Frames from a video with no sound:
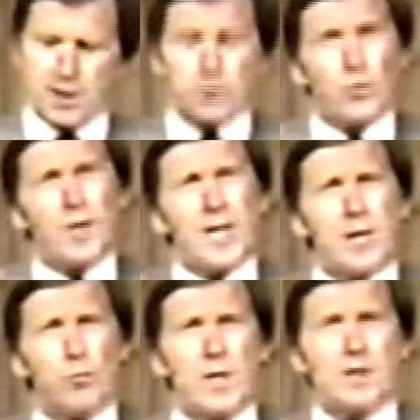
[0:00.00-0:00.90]
a
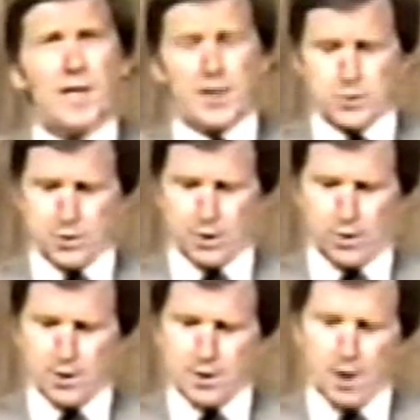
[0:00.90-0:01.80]
28-week lecture
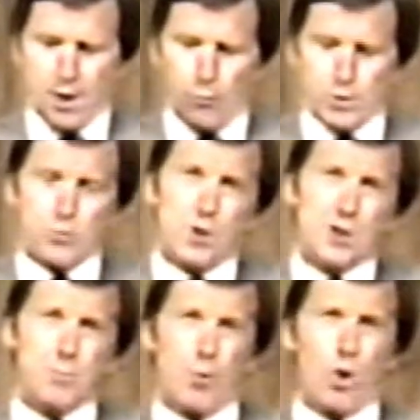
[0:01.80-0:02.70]
series which will
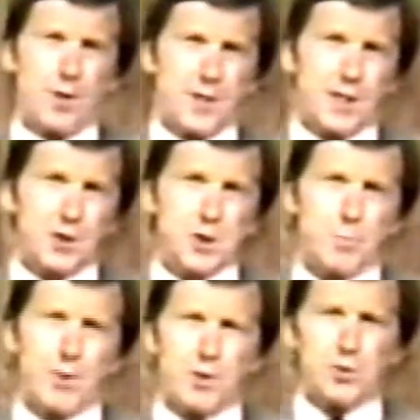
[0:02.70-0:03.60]
explore the
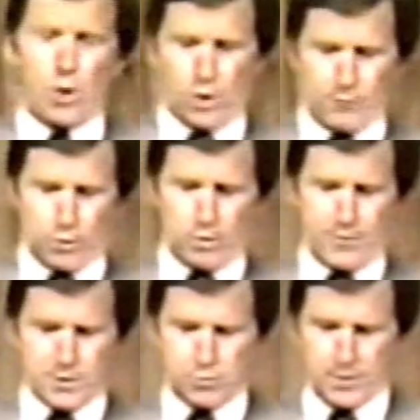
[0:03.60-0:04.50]
conspiratorial view of
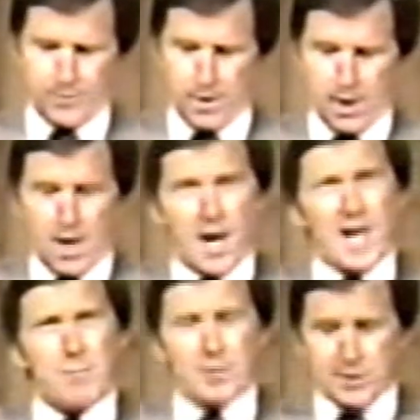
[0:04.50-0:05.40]
history.
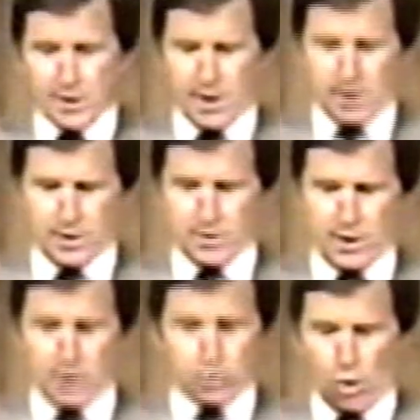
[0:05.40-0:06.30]
I have been studying the
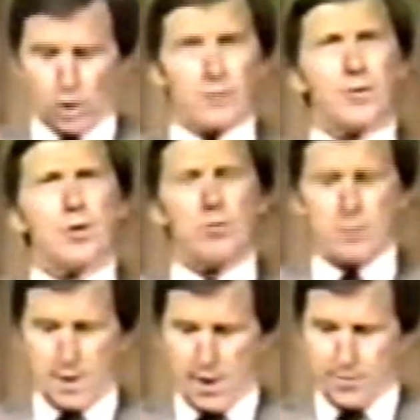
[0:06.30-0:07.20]
historical view
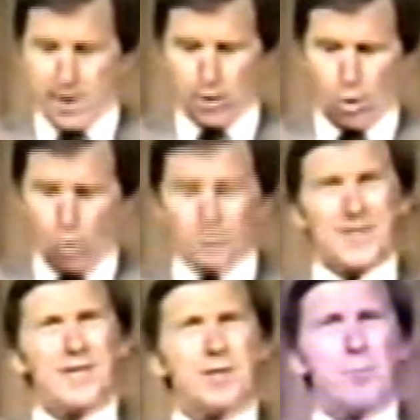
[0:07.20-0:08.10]
that holds
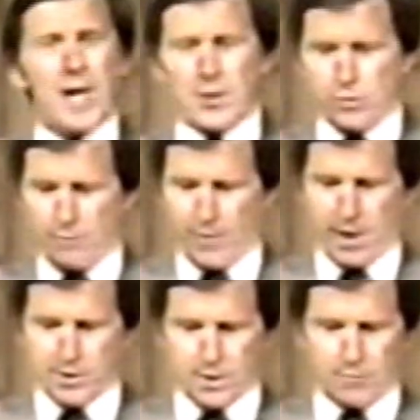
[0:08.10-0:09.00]
that the major
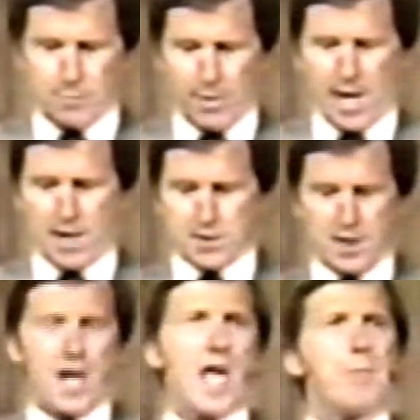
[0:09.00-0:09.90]
events of the past
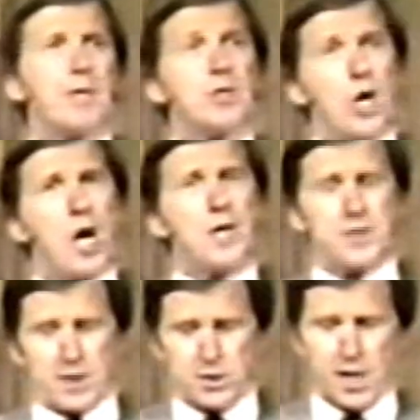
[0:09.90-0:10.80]
have been
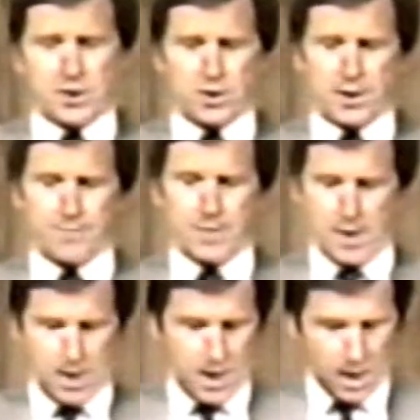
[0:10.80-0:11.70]
caused intentionally.
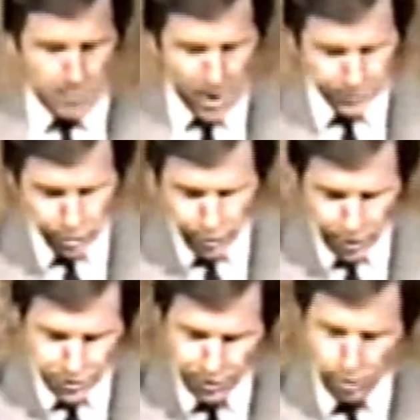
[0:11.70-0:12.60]
About 2
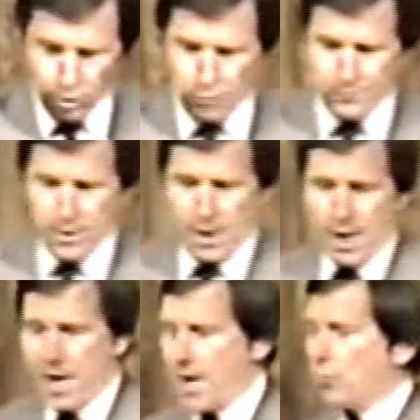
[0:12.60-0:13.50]
years ago, I